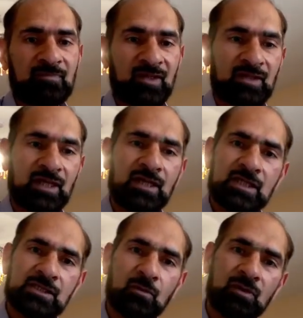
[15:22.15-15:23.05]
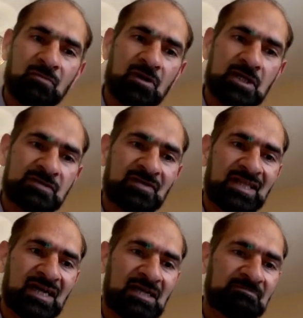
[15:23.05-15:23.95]
Okay. So 1 mark is for
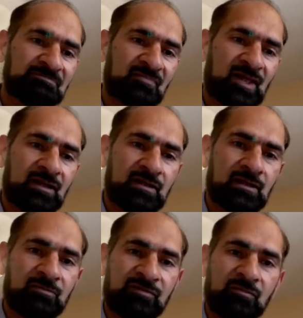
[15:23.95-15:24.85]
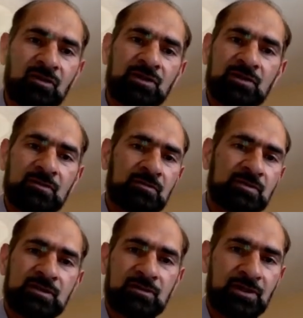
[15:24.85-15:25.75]
that. Number of molecules,
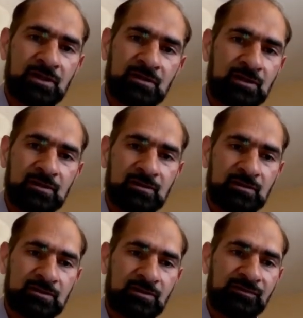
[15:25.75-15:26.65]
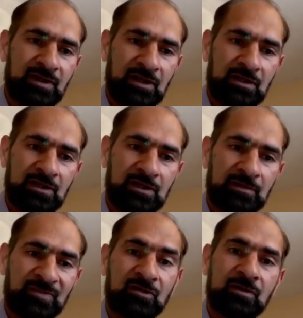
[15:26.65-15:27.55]
in
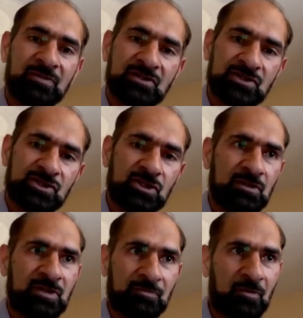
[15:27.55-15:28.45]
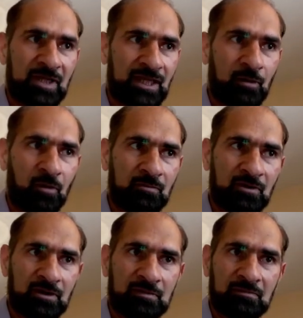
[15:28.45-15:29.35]
100 meters cubed, they'll probably get 1
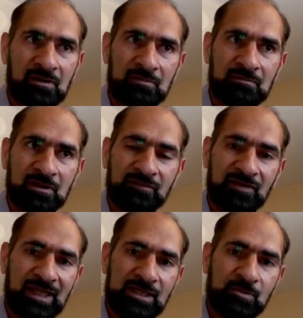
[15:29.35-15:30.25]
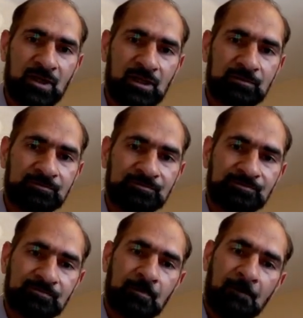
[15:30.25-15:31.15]
mark for that as well.
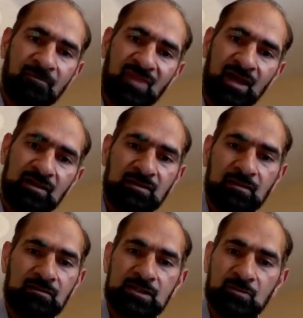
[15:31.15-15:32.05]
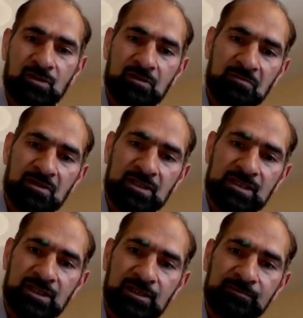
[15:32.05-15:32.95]
And then the last mark is
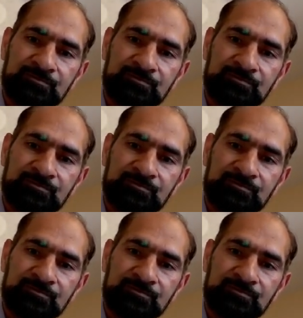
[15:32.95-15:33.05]
here.